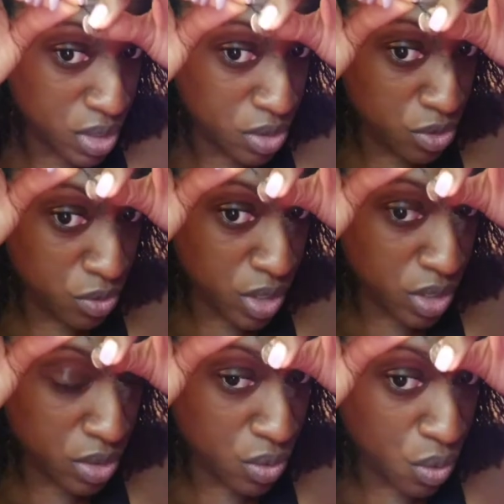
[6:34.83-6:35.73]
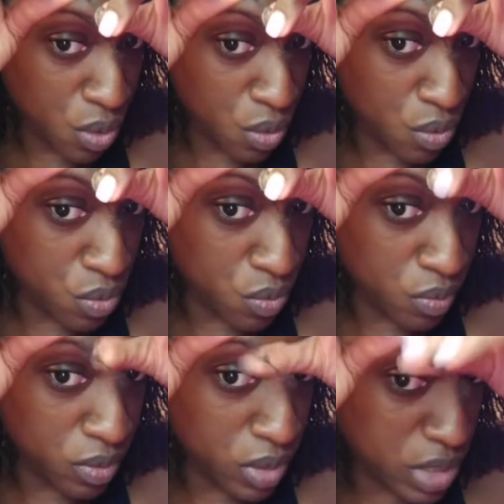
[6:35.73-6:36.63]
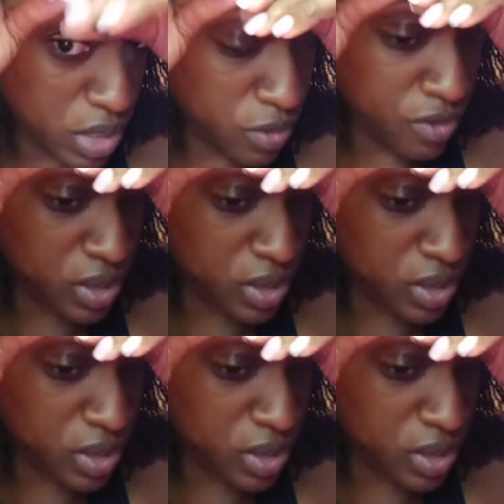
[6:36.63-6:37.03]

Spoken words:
you created a hole, you got to go fill